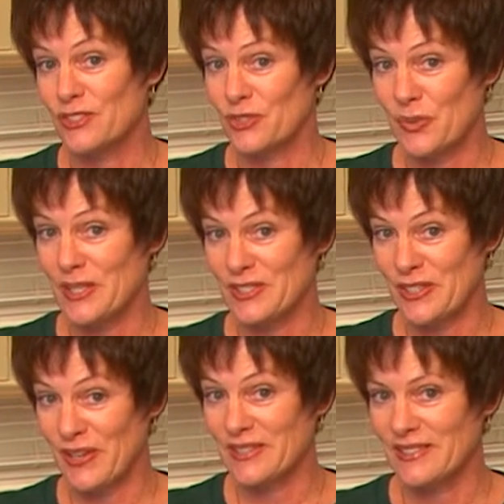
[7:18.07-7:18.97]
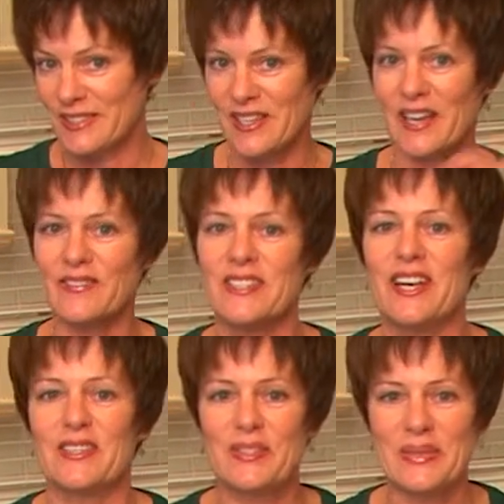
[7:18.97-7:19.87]
soy sauce. That's kind of a
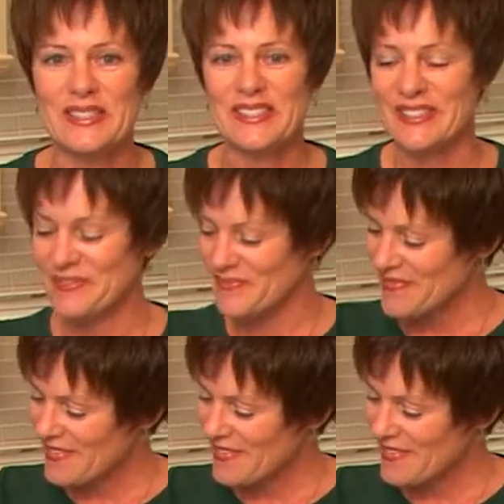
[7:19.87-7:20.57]
tongue twister.